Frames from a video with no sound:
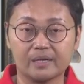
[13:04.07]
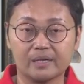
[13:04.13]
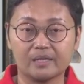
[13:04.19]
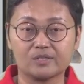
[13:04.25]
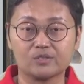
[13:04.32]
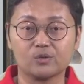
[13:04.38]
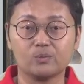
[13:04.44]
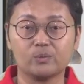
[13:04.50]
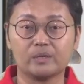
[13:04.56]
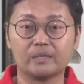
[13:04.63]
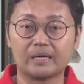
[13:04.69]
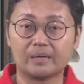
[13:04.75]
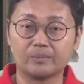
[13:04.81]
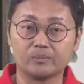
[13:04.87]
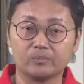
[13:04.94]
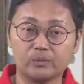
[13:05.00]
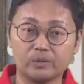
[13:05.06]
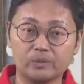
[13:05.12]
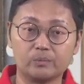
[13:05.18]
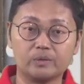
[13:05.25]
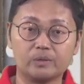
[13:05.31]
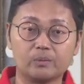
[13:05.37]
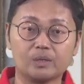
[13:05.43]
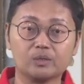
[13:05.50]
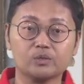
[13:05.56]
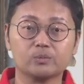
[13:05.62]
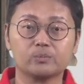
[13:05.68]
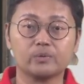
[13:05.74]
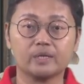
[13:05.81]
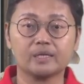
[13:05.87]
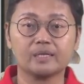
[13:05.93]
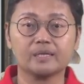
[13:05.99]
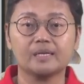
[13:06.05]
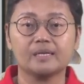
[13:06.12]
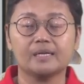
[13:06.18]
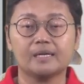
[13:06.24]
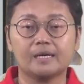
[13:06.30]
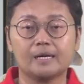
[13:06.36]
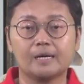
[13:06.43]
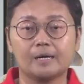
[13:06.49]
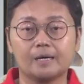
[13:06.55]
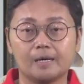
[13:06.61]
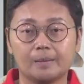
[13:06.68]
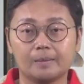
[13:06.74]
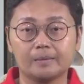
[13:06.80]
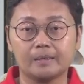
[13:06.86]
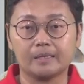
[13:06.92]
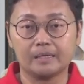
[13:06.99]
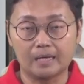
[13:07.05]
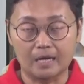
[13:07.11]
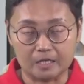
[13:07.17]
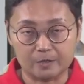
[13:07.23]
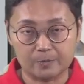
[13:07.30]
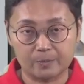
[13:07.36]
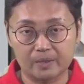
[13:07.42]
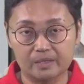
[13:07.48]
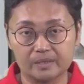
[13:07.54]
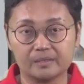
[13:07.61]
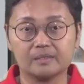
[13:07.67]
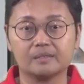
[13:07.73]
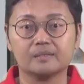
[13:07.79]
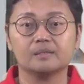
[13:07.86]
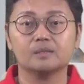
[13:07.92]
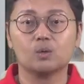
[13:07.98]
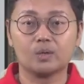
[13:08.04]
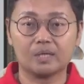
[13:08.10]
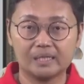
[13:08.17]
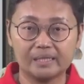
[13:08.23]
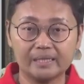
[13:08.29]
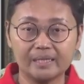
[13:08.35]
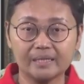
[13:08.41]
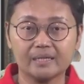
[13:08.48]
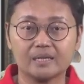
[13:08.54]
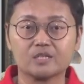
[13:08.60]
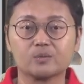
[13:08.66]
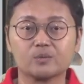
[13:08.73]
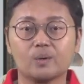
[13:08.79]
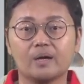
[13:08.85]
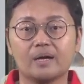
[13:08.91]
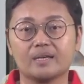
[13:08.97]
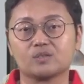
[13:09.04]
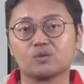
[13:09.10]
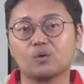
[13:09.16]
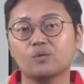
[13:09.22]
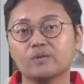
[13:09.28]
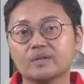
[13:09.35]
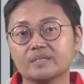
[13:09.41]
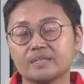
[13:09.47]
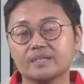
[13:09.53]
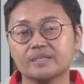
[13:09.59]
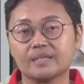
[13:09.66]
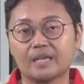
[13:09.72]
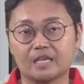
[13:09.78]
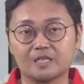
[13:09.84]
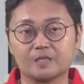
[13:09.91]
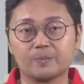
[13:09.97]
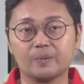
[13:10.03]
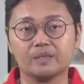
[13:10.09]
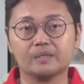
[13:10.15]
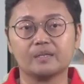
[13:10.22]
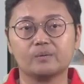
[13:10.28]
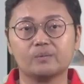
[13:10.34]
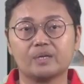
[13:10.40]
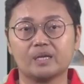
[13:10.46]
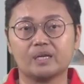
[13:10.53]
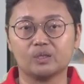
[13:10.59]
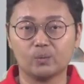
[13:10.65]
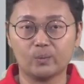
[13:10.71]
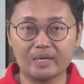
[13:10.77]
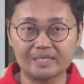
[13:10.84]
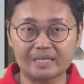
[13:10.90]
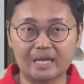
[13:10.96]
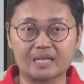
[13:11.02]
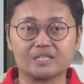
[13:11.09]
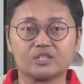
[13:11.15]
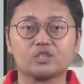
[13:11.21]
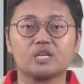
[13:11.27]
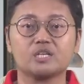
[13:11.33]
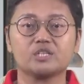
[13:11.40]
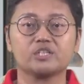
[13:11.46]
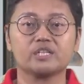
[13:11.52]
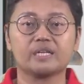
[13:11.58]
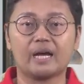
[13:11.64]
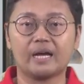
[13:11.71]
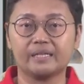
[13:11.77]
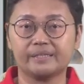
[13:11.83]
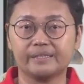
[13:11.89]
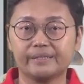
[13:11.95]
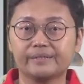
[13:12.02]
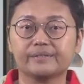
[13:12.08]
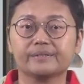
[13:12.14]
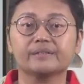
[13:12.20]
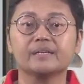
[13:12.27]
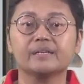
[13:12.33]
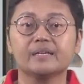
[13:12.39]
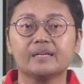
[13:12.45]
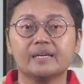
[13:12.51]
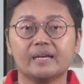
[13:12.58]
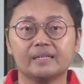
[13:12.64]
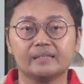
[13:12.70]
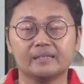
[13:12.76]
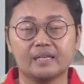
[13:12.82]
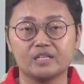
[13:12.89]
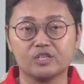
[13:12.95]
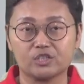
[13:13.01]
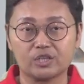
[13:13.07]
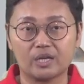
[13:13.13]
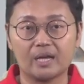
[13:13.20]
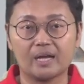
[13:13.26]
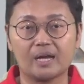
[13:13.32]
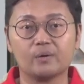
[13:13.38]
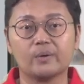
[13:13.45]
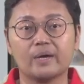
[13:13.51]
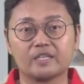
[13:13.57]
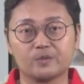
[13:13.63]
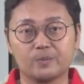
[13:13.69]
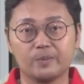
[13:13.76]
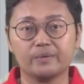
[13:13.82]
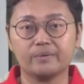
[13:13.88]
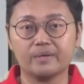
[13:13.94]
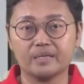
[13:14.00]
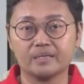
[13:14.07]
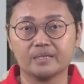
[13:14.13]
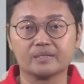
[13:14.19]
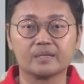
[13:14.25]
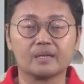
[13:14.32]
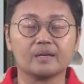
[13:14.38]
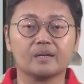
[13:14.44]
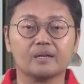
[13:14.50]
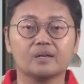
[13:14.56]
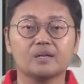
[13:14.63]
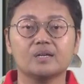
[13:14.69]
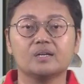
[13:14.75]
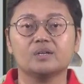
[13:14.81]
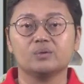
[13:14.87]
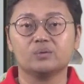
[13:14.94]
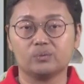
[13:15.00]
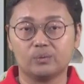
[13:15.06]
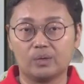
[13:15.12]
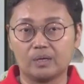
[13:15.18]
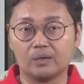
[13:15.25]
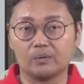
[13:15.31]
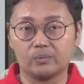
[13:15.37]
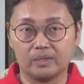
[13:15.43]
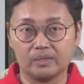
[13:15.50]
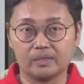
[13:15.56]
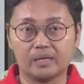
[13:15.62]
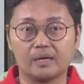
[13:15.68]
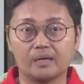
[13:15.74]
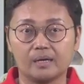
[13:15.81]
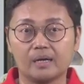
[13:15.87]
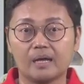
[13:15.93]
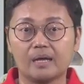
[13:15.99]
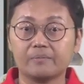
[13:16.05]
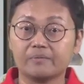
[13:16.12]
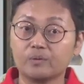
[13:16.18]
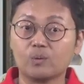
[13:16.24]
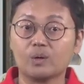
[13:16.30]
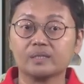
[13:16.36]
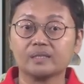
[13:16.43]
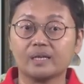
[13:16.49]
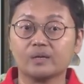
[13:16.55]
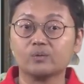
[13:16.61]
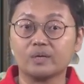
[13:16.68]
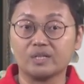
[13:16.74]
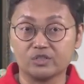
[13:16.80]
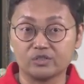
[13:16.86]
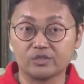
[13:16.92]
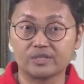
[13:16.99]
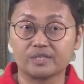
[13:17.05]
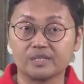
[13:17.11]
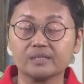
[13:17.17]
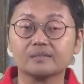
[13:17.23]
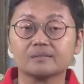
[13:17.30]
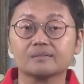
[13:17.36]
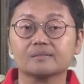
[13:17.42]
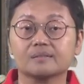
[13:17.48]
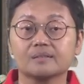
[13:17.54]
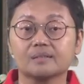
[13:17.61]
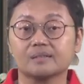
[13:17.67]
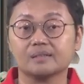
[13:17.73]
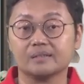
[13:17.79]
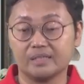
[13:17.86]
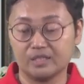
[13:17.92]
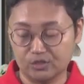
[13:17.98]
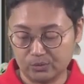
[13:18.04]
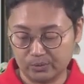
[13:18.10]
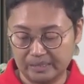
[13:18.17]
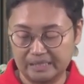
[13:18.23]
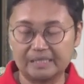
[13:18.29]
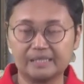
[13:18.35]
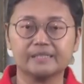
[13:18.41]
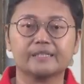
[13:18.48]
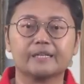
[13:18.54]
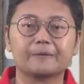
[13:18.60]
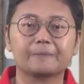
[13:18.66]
so we want to bring expert locally as well as overseas expert that we can always exchanging idea and then share our experience with everyone that who are interested into e-learning.